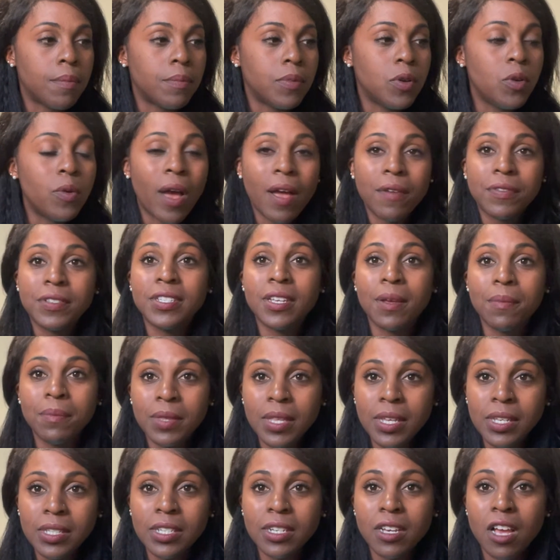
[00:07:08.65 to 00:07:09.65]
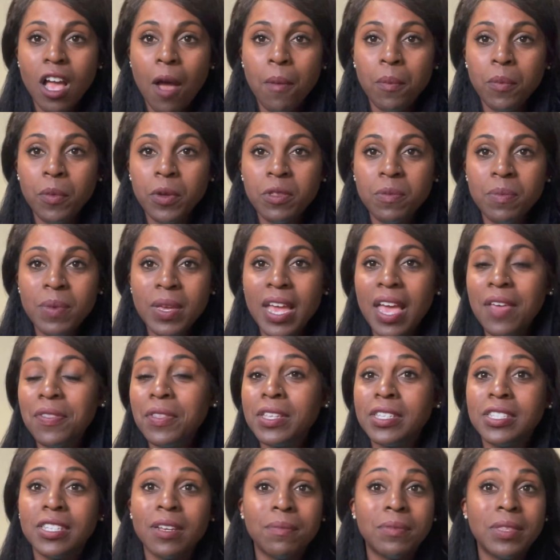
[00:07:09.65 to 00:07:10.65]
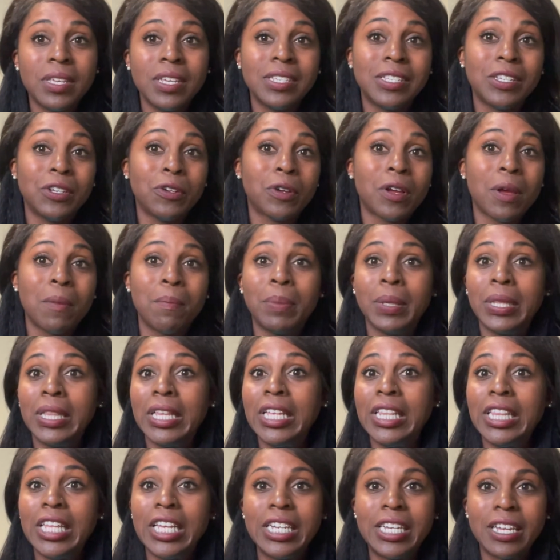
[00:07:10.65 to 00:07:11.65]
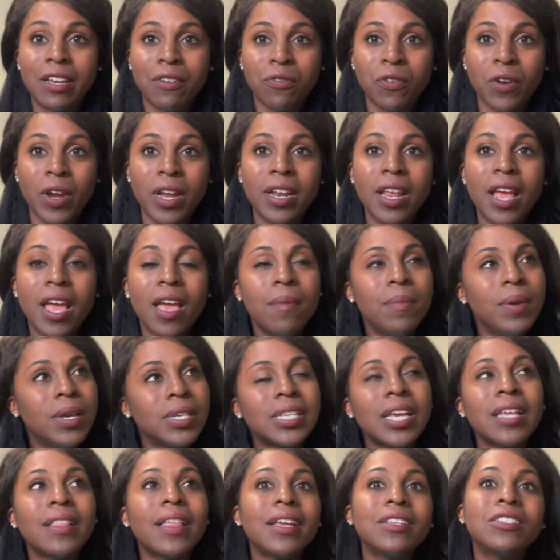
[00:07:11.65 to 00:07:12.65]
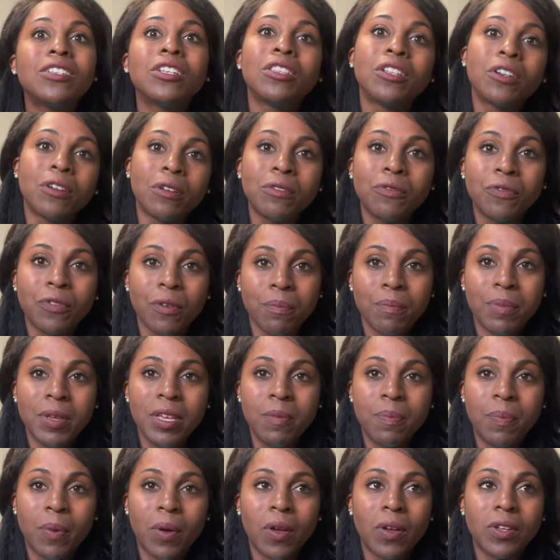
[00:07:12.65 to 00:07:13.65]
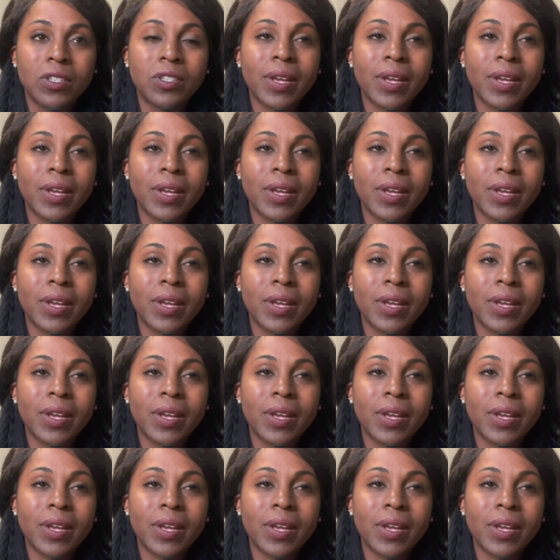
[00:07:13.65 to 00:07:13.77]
who have some things in common with me, and then some things that are completely different, because I like to learn from people.